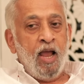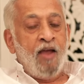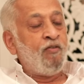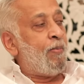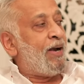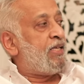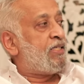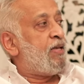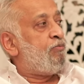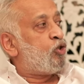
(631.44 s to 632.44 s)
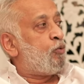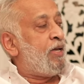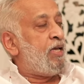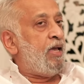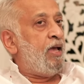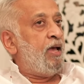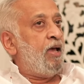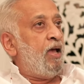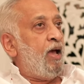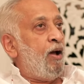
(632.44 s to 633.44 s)
Everybody seems to be
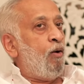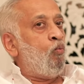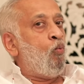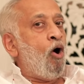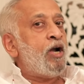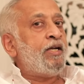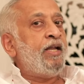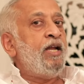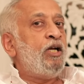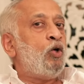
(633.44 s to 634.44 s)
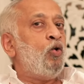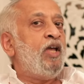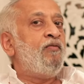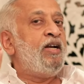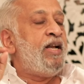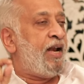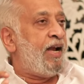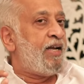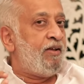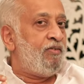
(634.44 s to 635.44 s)
wanting to give a
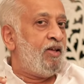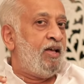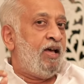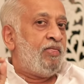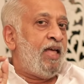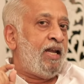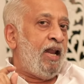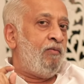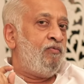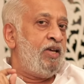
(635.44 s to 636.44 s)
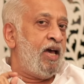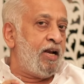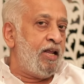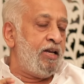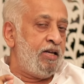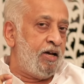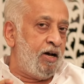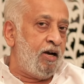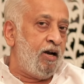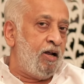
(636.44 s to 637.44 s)
narrative that we are in
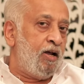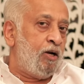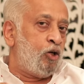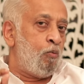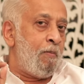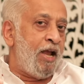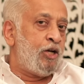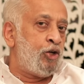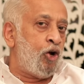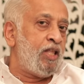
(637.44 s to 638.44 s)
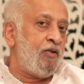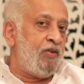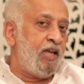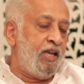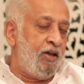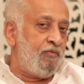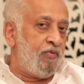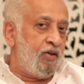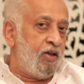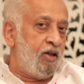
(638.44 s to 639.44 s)
here to make sure that we give
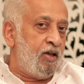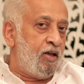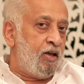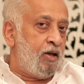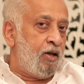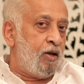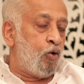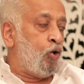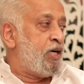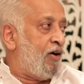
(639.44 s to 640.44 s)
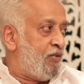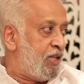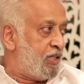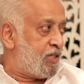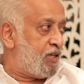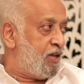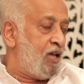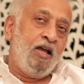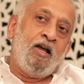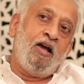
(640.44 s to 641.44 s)
good governance,
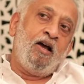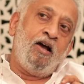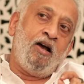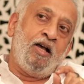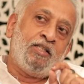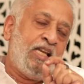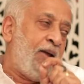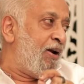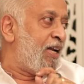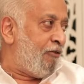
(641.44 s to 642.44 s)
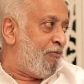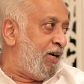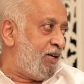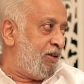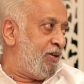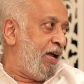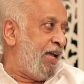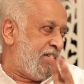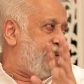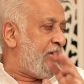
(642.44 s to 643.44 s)
a stable government,
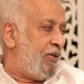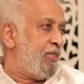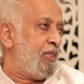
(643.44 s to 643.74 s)
etc.